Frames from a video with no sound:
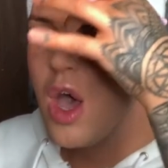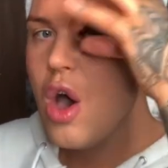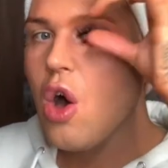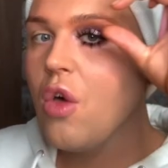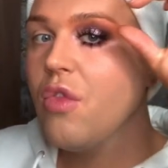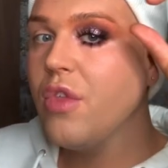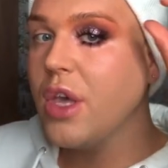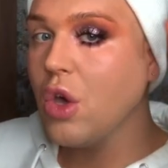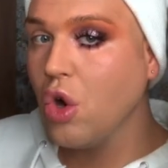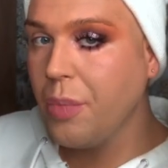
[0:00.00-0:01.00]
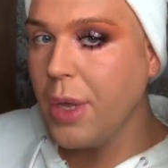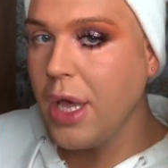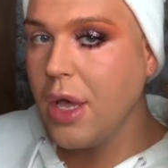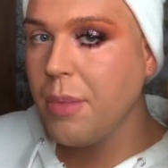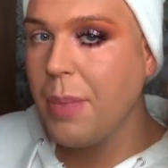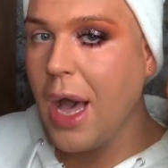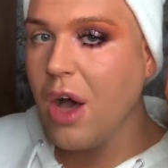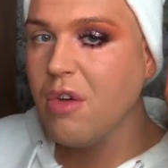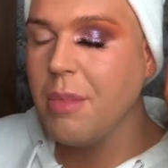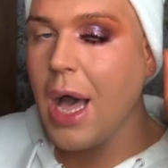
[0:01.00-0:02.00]
on the upper
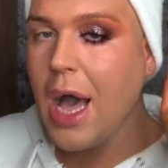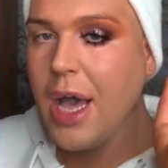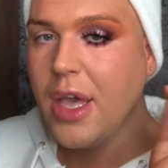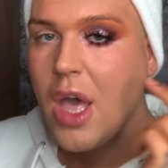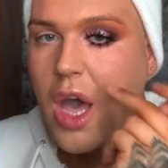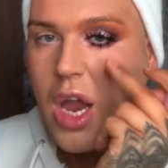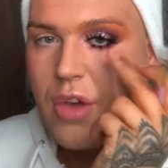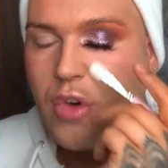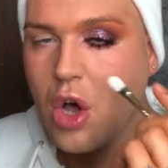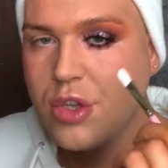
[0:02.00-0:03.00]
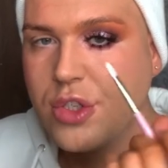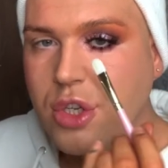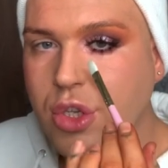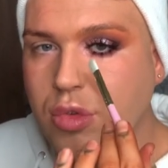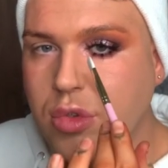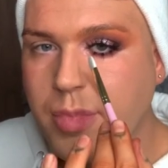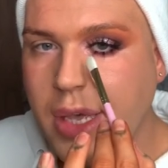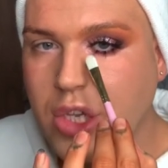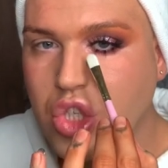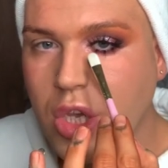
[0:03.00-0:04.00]
part of my eye, and I've also used
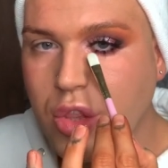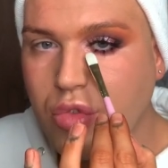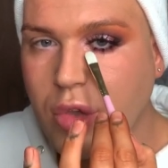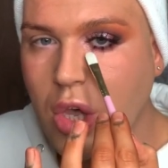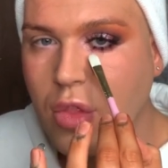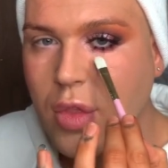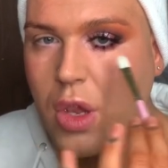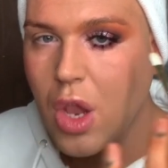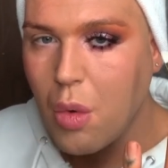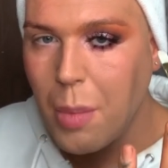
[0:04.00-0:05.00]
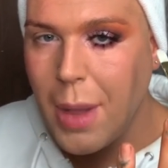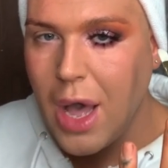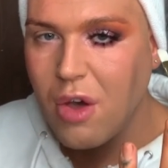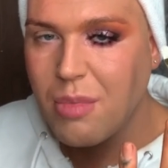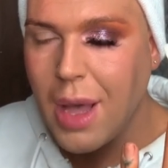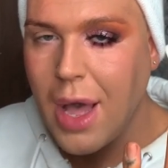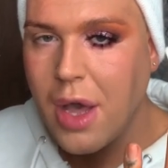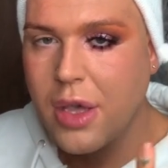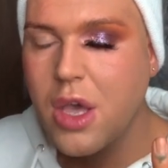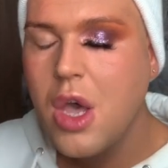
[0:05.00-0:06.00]
base shade 3 on the lower part of my
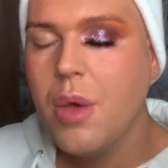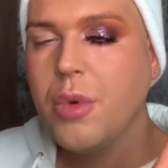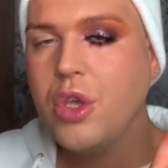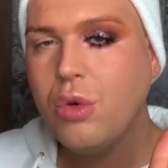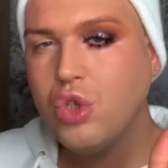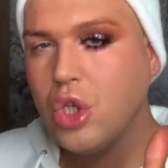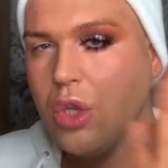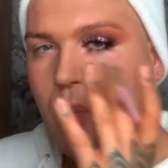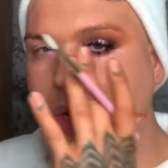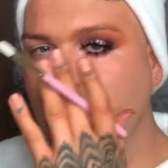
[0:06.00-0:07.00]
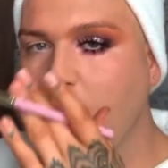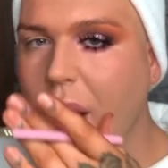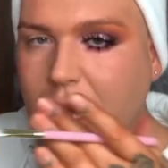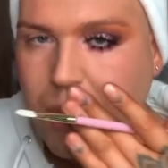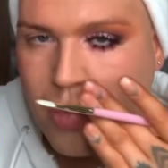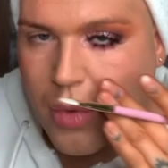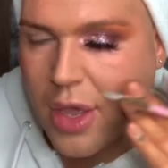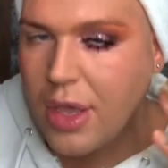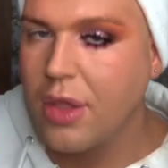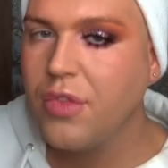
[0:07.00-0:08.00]
eye. But usually when you wipe
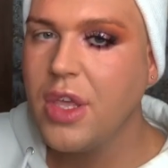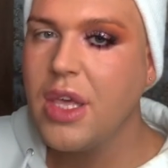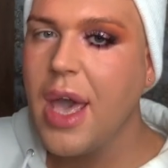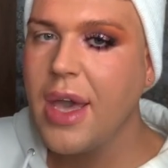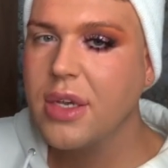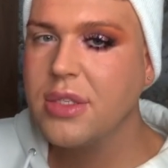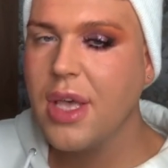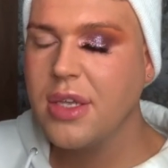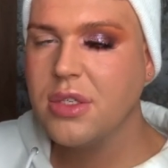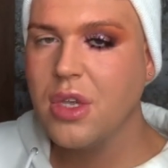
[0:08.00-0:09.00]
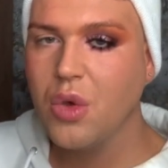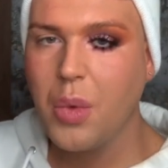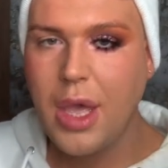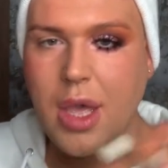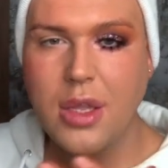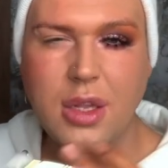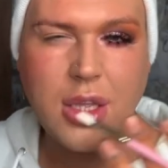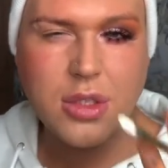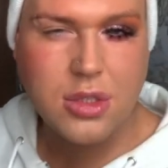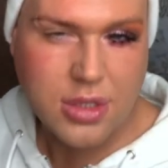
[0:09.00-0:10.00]
the excess away,
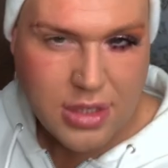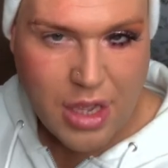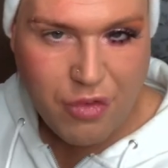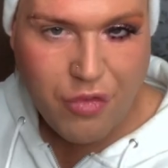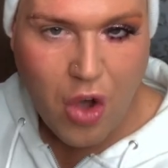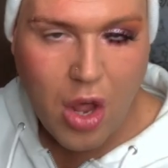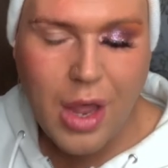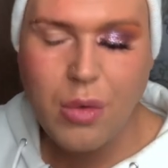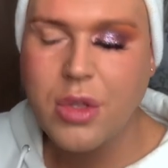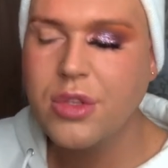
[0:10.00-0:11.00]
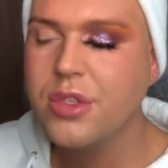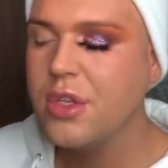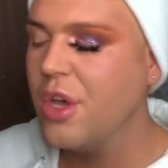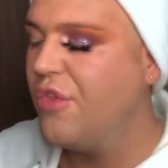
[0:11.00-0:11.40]
like to say fallout and stuff,